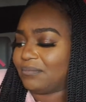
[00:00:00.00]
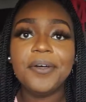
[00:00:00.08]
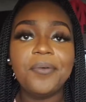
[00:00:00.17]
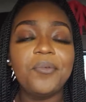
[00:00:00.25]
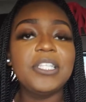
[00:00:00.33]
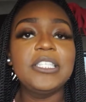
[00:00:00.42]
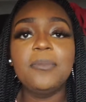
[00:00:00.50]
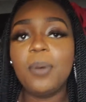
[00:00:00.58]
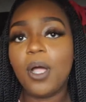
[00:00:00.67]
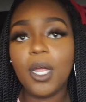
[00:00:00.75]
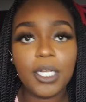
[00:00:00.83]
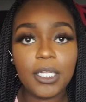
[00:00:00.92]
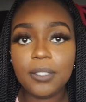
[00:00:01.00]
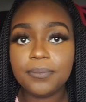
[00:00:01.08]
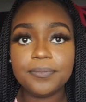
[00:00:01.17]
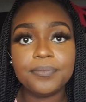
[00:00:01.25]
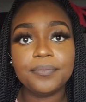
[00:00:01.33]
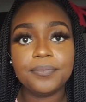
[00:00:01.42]
What's a party
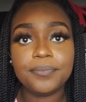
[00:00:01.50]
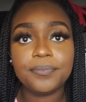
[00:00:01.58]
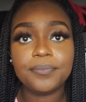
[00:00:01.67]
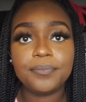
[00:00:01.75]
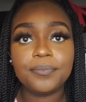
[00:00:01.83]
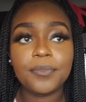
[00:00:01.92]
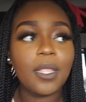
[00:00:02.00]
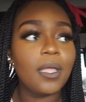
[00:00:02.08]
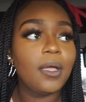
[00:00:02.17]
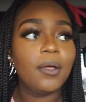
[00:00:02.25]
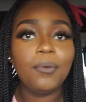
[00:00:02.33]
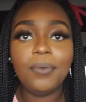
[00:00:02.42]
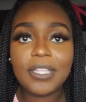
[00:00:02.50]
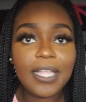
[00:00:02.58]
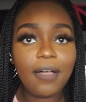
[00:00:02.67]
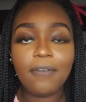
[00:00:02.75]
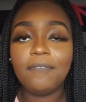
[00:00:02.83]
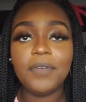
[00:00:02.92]

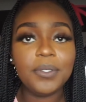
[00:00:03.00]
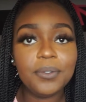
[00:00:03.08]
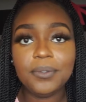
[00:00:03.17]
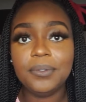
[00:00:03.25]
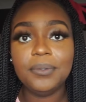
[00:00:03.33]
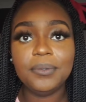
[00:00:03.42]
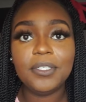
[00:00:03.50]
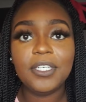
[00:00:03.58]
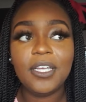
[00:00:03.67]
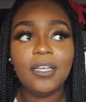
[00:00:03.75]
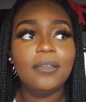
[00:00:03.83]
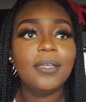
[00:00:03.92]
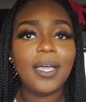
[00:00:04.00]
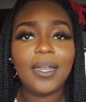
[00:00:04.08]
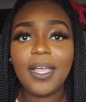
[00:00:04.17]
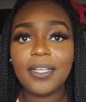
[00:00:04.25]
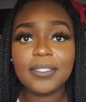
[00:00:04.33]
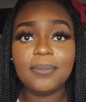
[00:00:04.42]
without food? Gotta have some